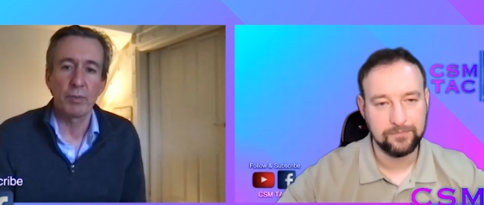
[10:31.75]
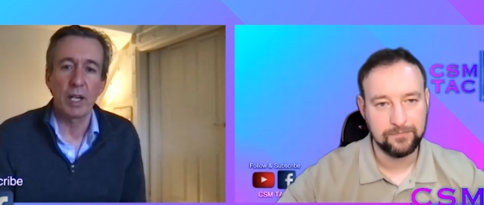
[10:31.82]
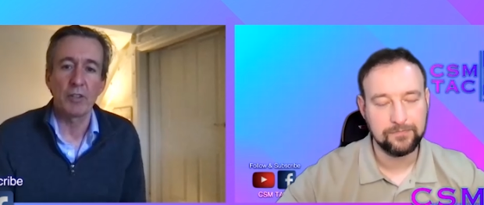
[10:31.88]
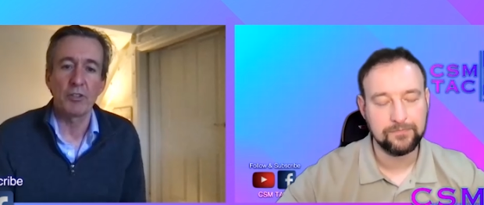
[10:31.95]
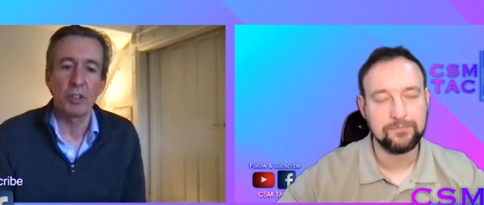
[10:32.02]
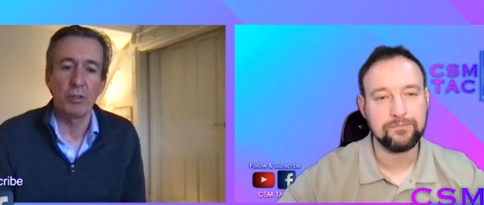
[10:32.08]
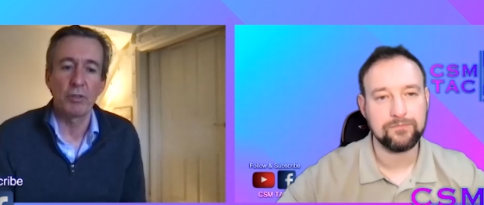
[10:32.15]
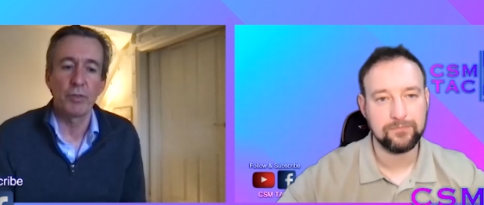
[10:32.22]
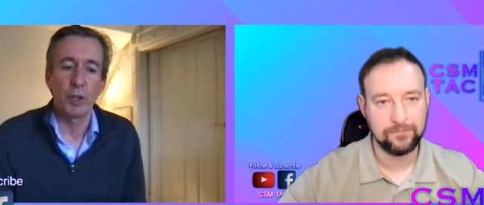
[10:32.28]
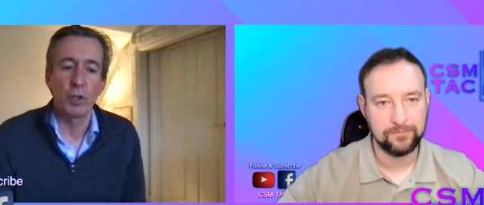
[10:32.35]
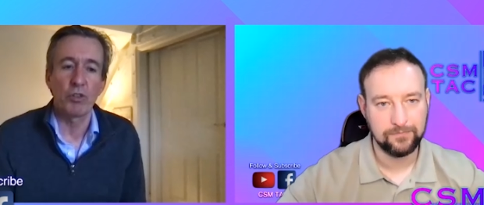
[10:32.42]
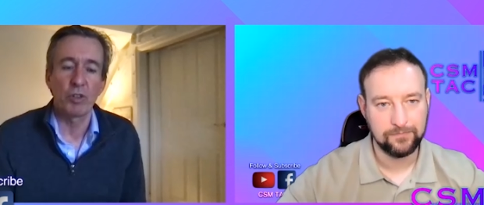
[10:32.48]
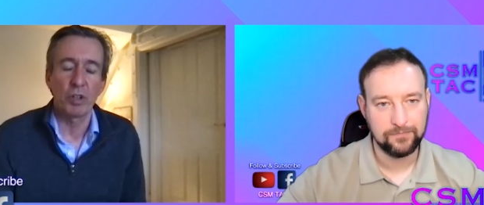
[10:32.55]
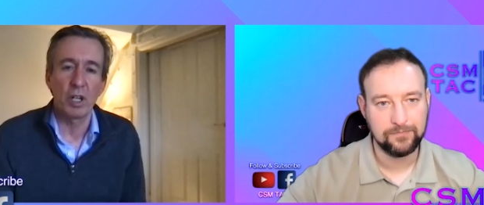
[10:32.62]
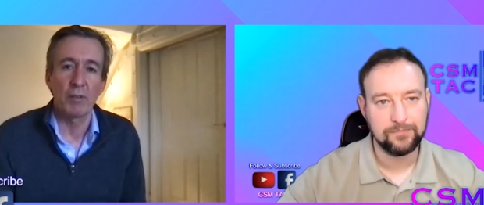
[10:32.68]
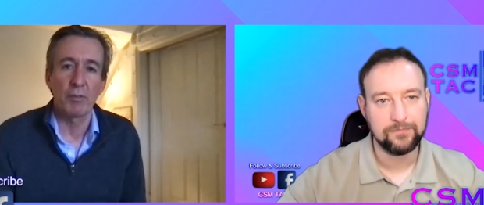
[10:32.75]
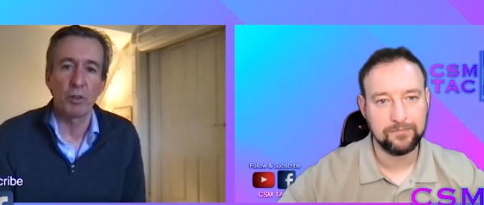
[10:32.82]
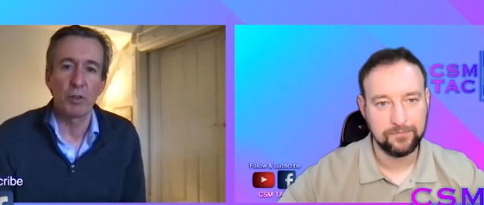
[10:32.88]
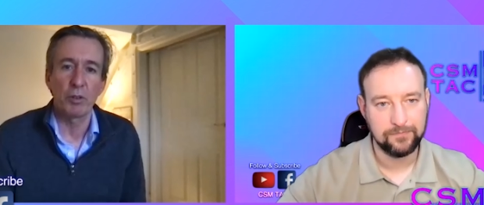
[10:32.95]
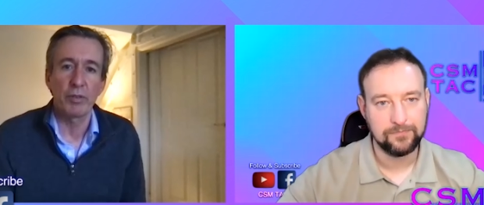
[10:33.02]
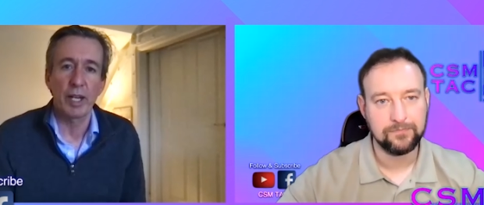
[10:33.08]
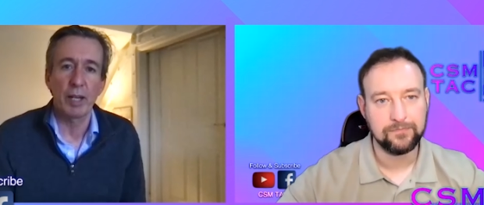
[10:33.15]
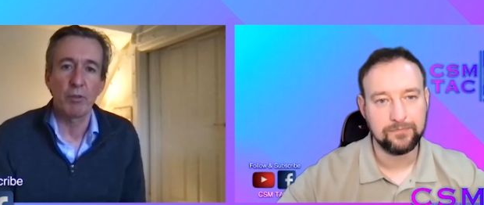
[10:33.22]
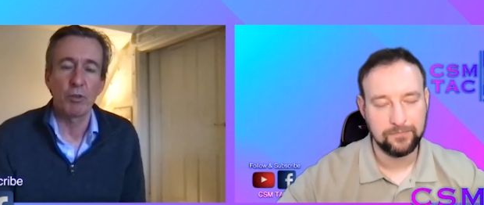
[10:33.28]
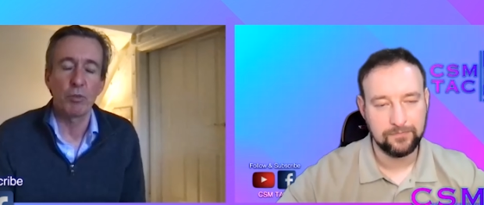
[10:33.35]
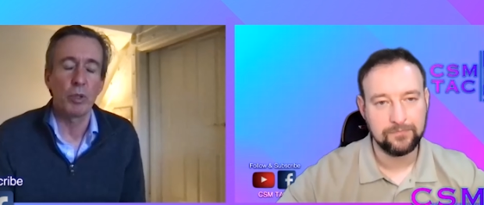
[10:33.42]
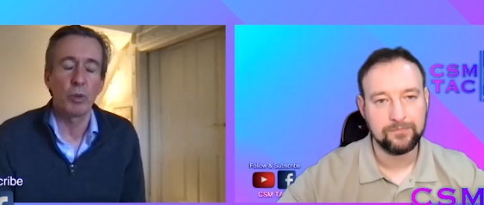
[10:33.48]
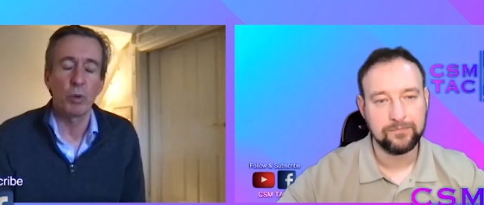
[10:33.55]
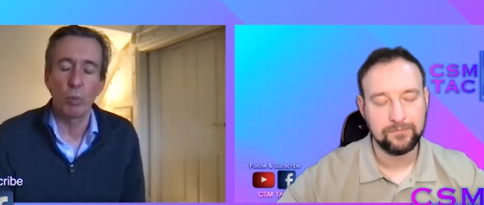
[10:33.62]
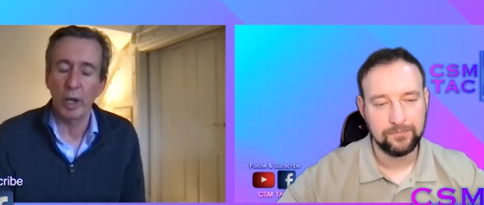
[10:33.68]
Speaker 1: I didn't focus enough on the families.
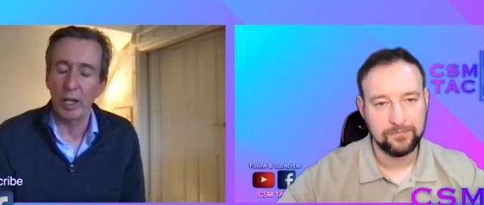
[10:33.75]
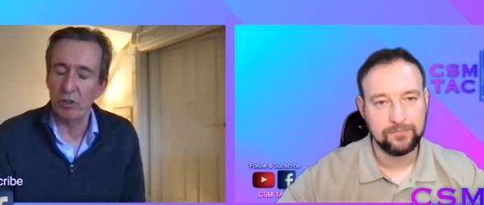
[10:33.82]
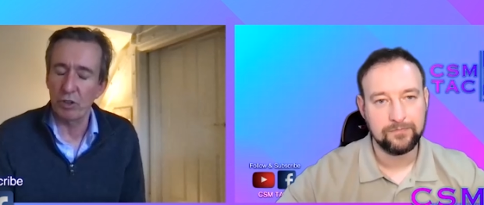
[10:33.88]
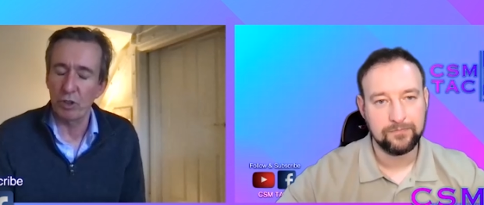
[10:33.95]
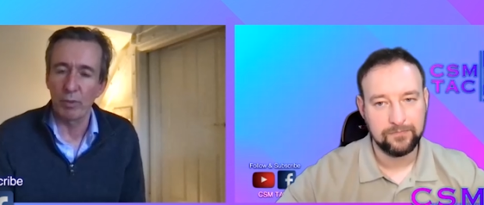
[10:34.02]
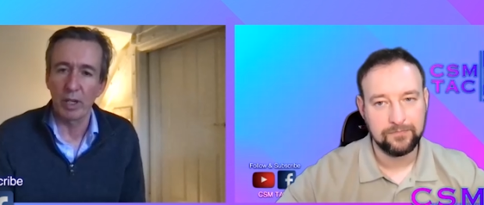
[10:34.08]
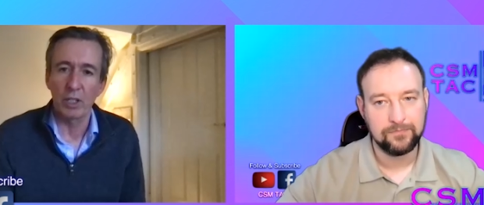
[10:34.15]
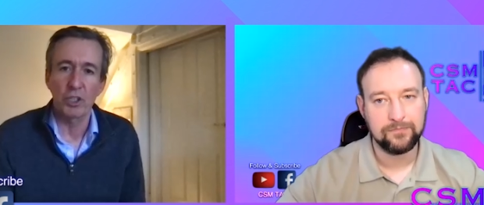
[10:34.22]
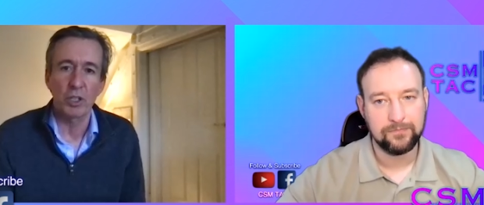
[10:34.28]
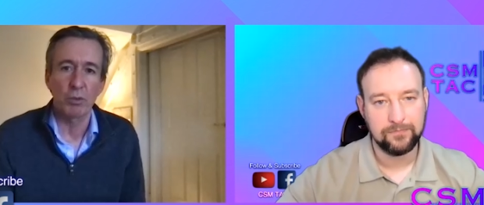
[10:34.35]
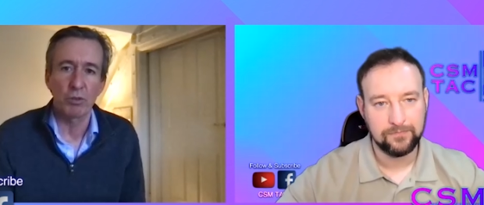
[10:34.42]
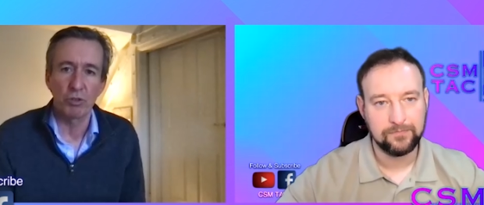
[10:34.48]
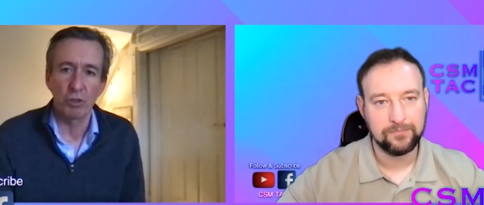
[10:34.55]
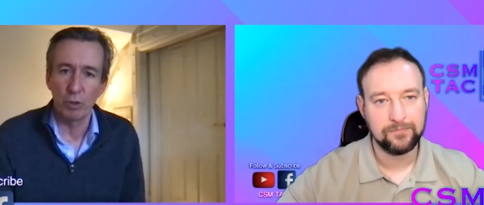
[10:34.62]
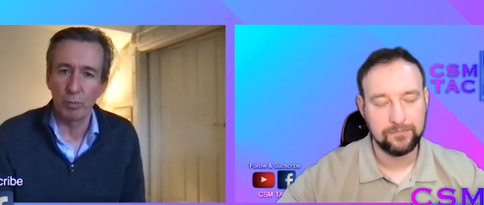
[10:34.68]
We were way too much. I was too